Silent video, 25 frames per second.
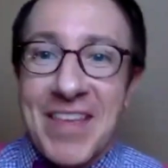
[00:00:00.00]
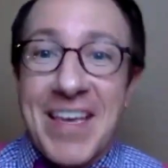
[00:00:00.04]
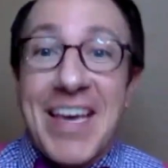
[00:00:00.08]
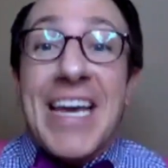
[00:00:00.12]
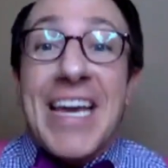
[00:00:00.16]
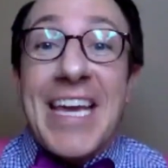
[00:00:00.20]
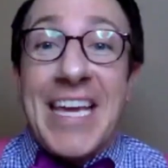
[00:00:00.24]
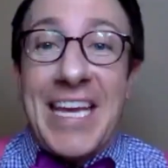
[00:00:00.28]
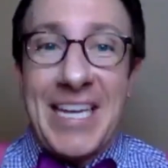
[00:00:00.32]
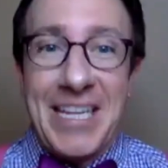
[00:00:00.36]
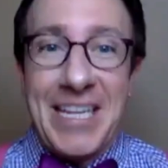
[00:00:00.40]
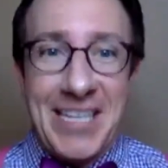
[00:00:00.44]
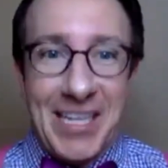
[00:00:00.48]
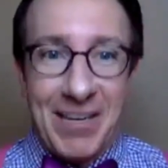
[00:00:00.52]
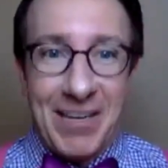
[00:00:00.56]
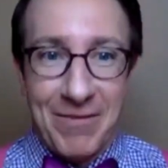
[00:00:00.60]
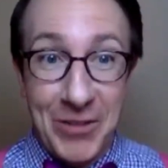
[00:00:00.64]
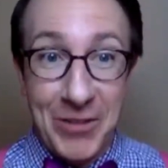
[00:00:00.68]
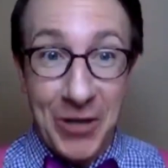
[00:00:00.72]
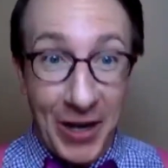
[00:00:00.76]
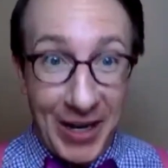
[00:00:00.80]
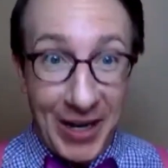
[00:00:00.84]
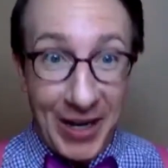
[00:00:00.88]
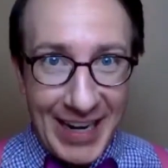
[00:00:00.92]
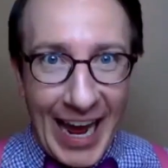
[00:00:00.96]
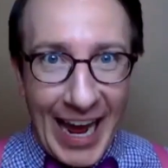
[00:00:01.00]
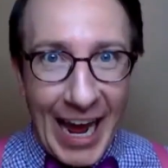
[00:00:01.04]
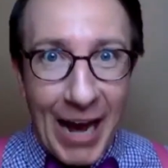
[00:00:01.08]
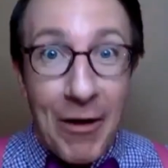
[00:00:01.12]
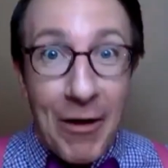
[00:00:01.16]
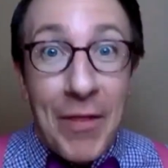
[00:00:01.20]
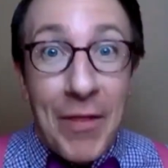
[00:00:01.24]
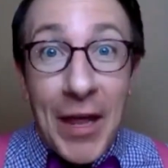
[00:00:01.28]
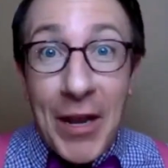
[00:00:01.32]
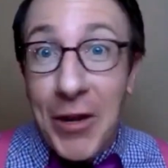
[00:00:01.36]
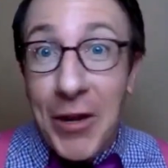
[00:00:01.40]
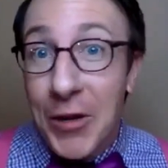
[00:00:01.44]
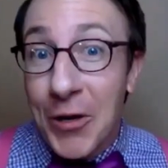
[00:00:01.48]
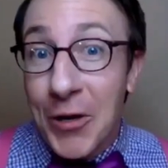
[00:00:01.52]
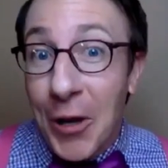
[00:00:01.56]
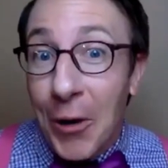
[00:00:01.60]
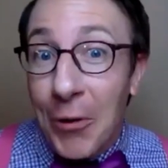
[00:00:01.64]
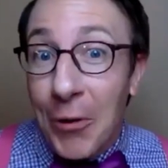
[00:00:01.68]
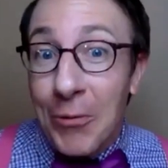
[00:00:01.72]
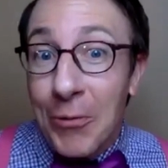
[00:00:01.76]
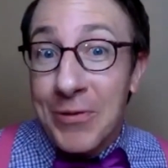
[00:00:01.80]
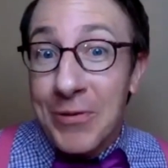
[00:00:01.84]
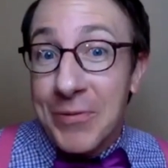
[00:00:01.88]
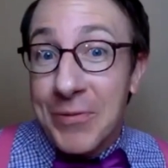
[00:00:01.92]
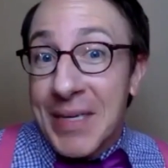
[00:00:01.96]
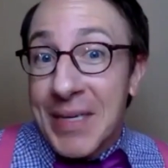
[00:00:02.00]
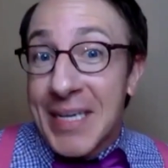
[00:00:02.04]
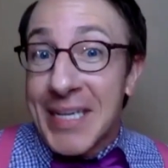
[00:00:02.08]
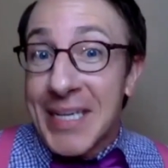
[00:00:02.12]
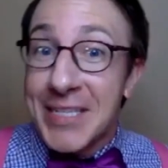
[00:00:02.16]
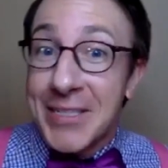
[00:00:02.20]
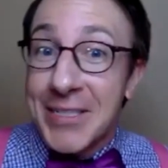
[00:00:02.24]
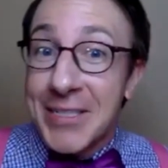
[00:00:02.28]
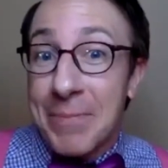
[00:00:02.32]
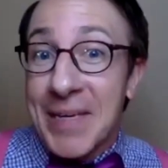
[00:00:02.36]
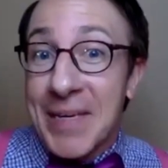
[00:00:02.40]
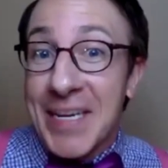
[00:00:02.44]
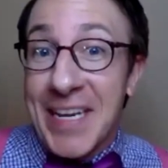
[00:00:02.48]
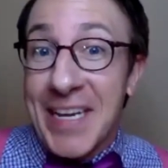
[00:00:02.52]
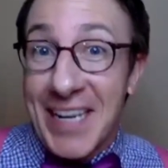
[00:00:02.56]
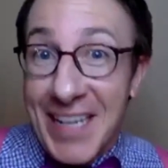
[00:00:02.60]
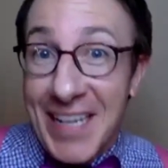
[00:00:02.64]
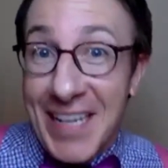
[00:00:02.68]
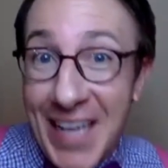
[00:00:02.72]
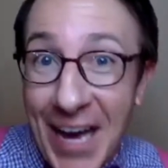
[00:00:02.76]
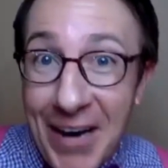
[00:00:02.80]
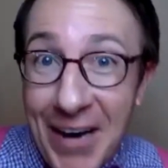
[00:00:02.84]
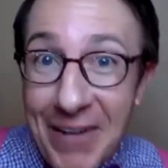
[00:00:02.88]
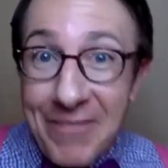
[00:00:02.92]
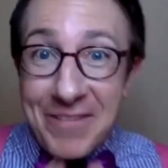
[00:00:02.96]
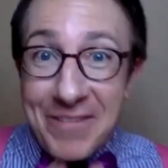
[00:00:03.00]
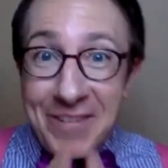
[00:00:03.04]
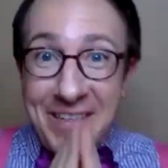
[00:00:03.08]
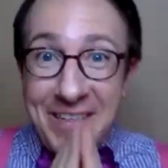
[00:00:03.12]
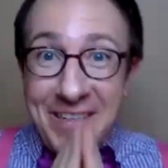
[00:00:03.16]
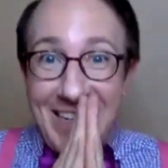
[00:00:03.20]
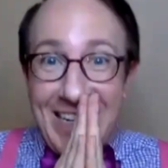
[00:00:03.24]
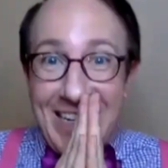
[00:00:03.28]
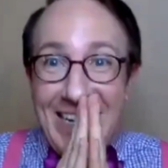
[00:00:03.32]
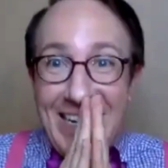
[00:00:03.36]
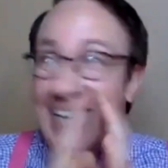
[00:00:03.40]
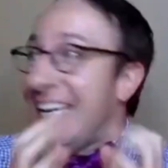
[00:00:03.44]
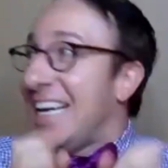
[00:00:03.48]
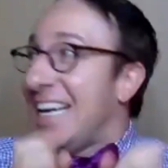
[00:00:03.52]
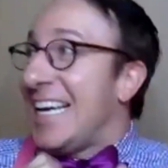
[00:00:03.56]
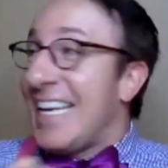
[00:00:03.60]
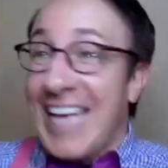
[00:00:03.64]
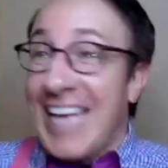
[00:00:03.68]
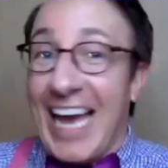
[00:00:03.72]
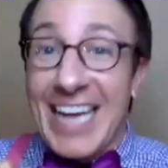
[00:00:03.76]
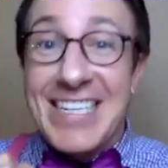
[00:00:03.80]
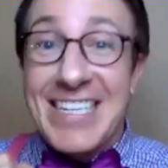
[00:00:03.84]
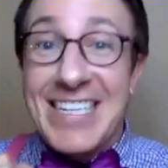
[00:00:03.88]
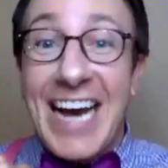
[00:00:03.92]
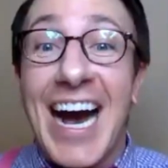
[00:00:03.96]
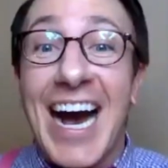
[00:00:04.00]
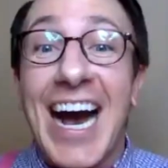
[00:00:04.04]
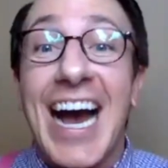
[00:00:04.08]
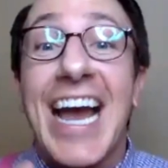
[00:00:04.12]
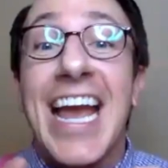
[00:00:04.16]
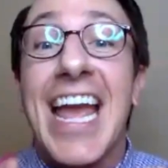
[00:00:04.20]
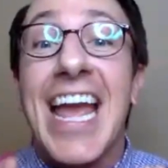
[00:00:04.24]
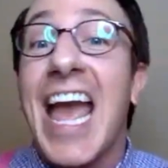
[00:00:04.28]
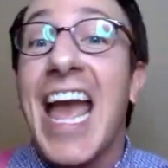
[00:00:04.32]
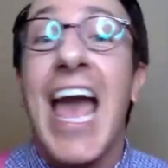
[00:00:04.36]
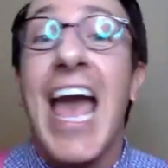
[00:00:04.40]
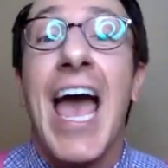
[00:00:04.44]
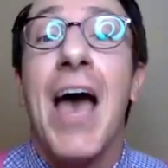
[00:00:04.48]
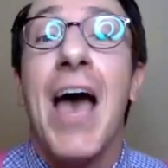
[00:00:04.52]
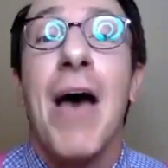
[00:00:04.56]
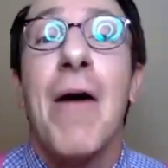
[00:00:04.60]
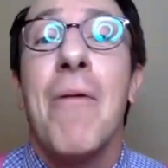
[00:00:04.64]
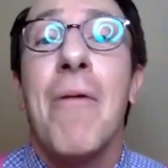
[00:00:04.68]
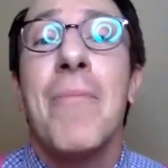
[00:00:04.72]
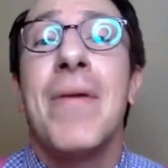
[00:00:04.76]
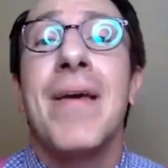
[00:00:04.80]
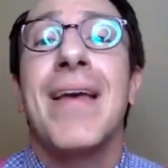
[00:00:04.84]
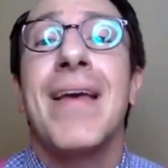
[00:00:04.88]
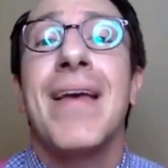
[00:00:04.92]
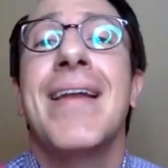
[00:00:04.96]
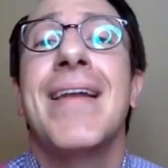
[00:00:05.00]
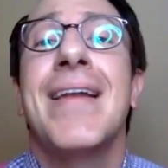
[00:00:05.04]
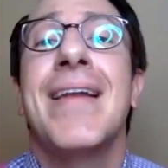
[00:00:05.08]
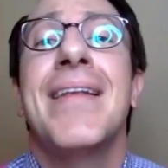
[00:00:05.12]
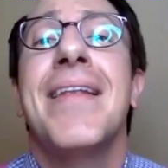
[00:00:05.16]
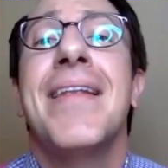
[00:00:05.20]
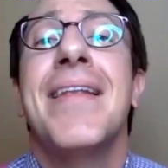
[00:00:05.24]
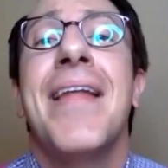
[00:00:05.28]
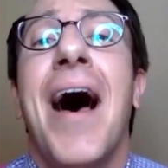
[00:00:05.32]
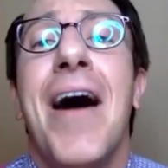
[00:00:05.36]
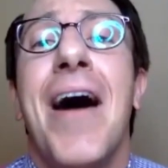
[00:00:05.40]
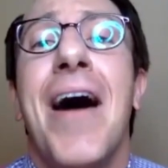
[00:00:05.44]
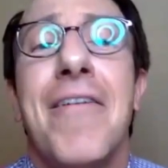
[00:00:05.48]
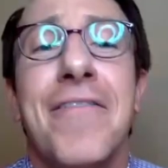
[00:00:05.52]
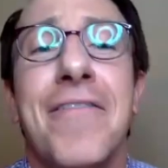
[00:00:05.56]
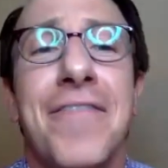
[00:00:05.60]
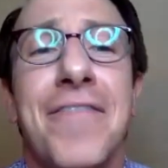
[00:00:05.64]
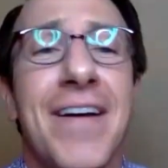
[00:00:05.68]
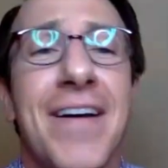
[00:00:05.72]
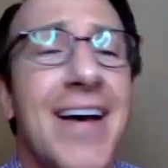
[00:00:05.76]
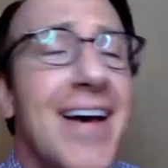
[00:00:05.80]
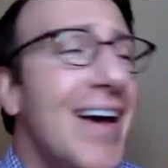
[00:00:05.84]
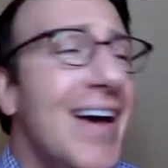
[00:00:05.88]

He lives not now that knows me to be in love. Yet I am in love.